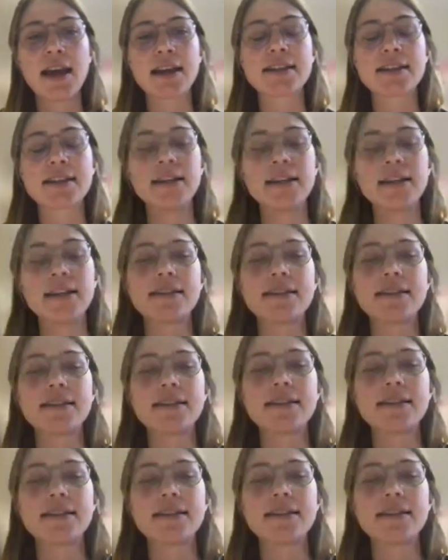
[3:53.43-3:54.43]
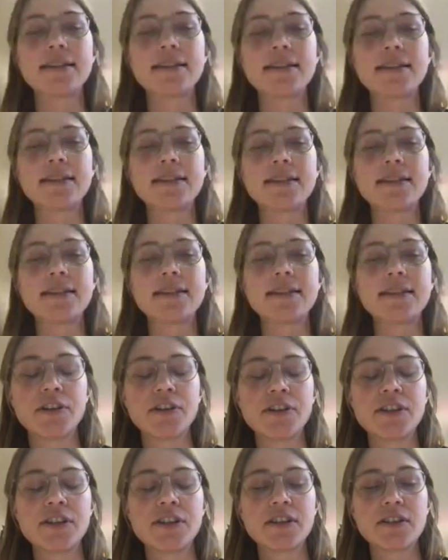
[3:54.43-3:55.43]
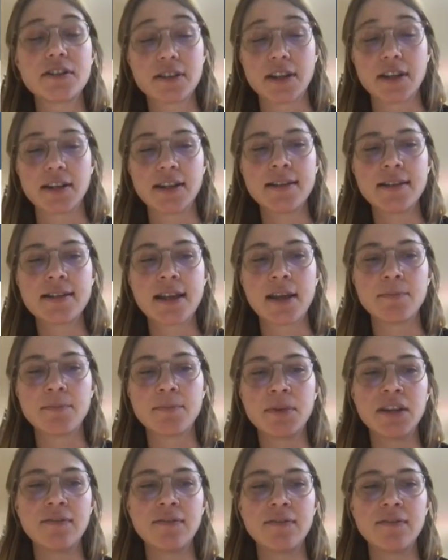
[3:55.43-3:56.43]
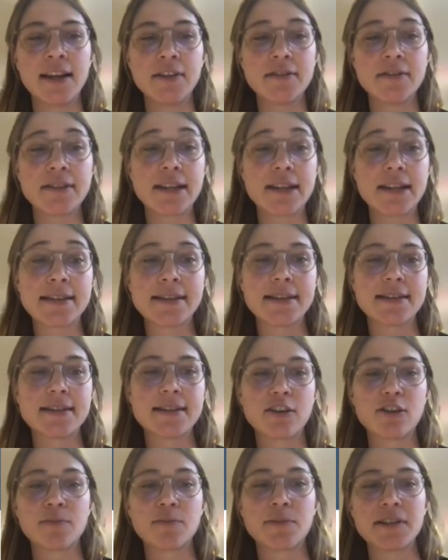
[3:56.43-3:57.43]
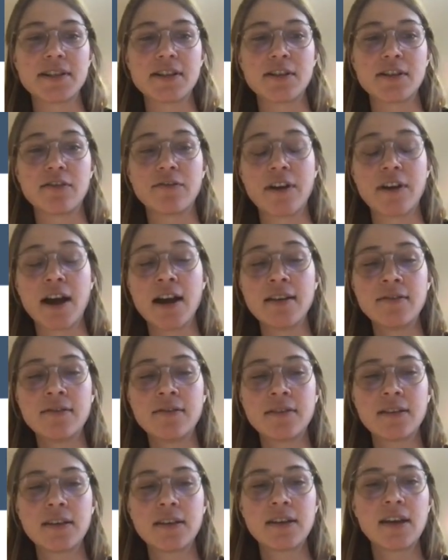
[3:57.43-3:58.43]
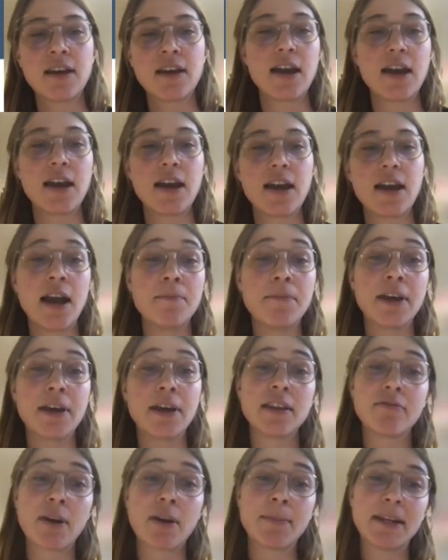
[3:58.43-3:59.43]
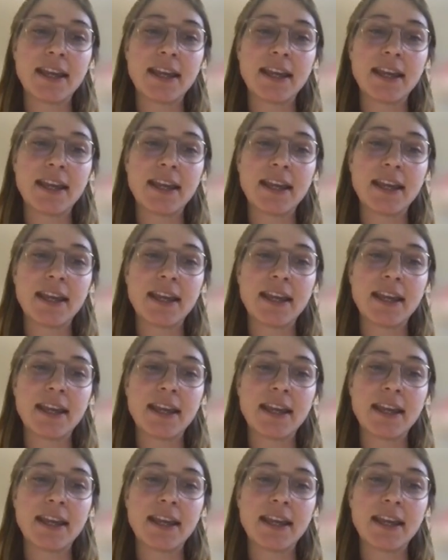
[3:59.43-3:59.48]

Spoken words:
actually 97 out of 100 studies had p-values less than 0.05. But in the